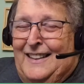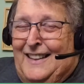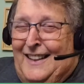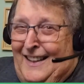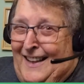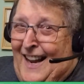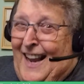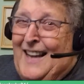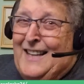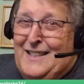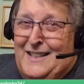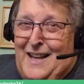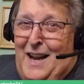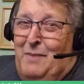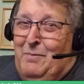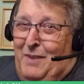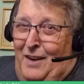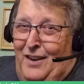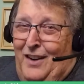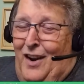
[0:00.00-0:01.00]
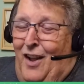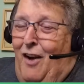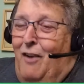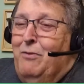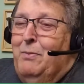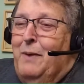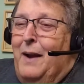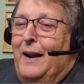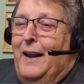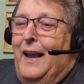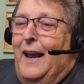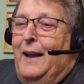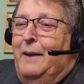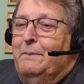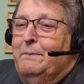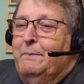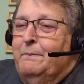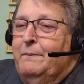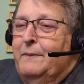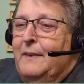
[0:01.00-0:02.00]
Today's I'm a little off my game.
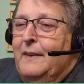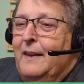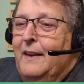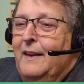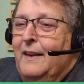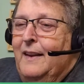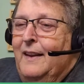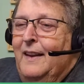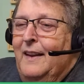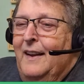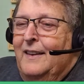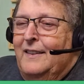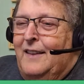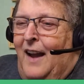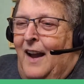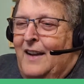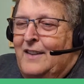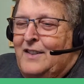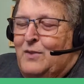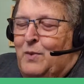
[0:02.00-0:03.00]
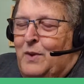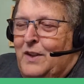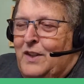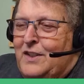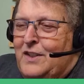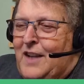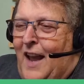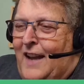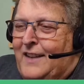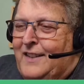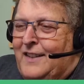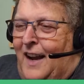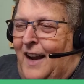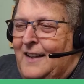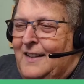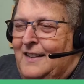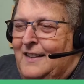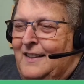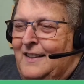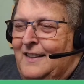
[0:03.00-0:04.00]
Todd's with us. Hi, Todd.